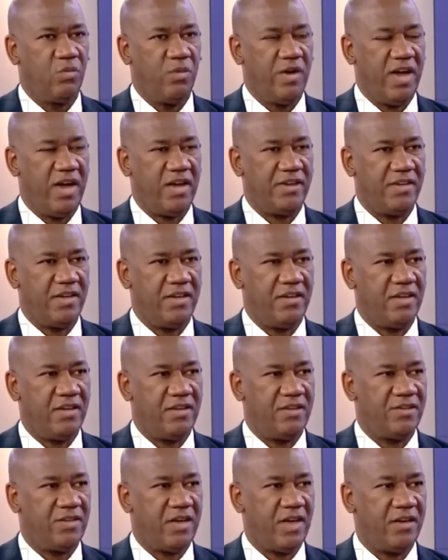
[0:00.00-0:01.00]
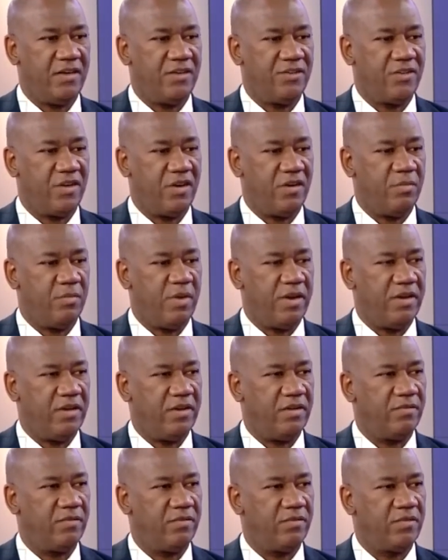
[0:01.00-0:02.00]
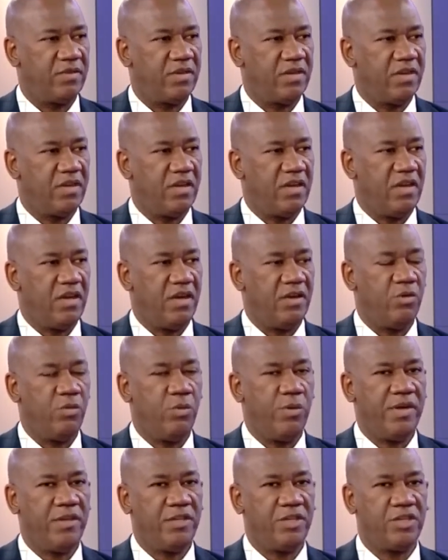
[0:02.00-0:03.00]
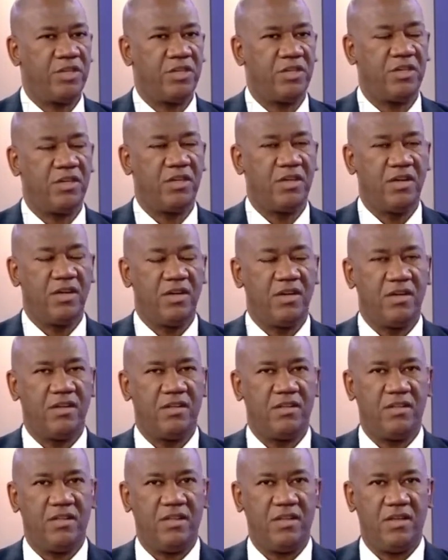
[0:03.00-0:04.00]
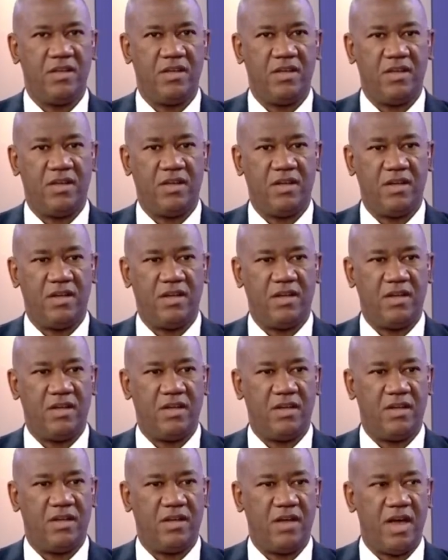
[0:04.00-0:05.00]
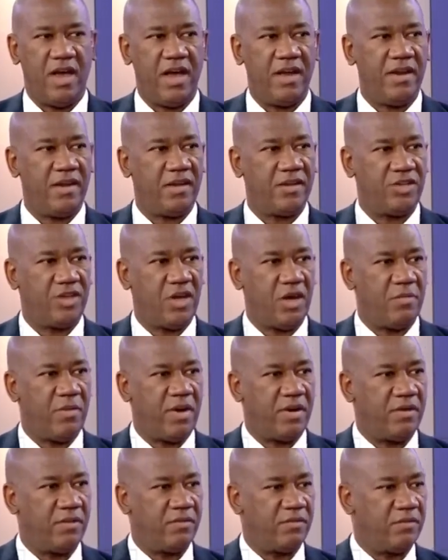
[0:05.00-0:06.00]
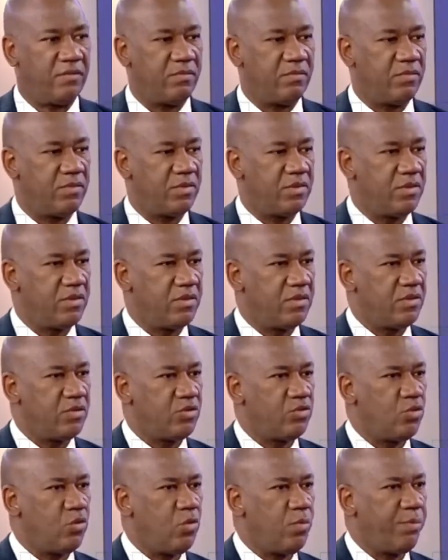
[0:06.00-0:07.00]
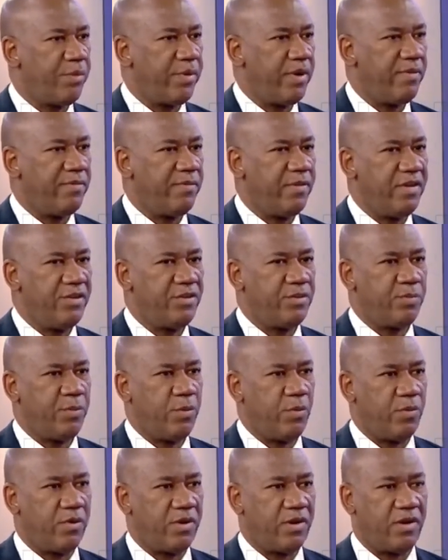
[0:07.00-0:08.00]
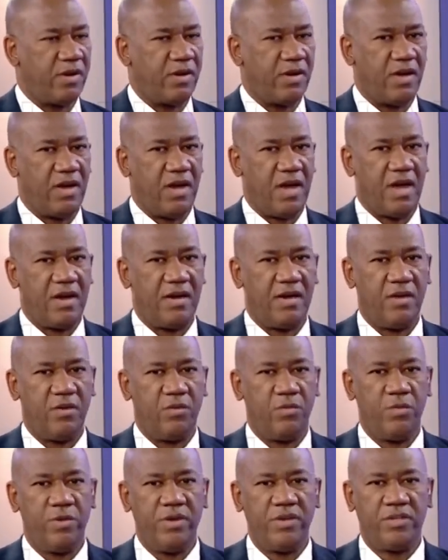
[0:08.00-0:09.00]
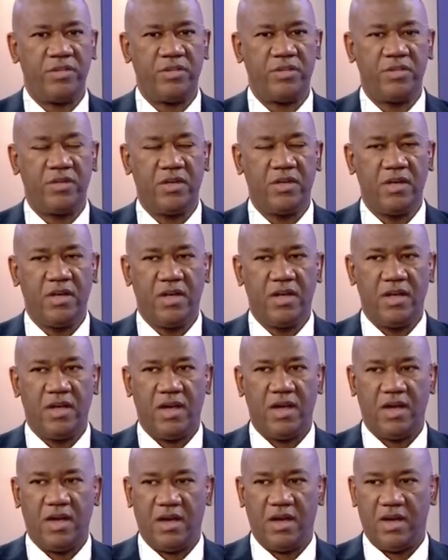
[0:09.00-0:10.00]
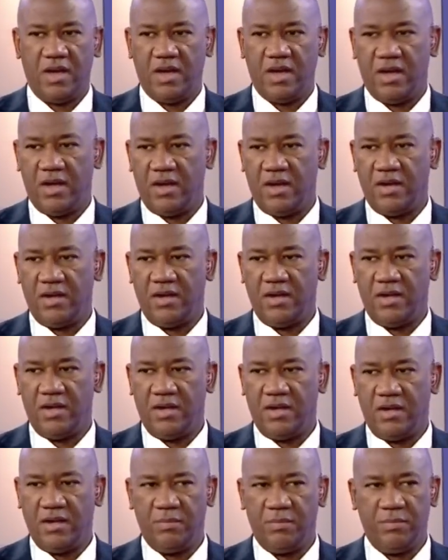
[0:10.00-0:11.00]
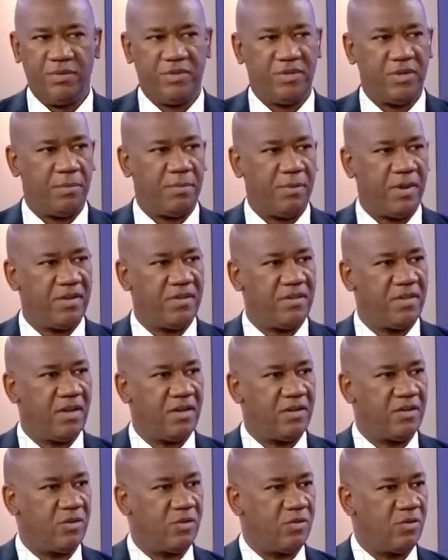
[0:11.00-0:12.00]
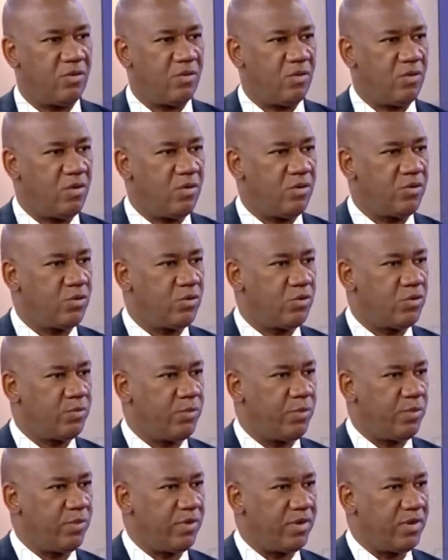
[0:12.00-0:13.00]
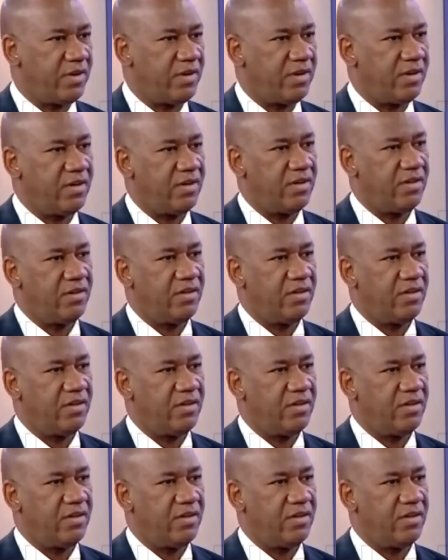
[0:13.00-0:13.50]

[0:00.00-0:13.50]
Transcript: we attended the signing ceremony in which the INEC chairman so bravely spoke, and in which Mr. President also spoke.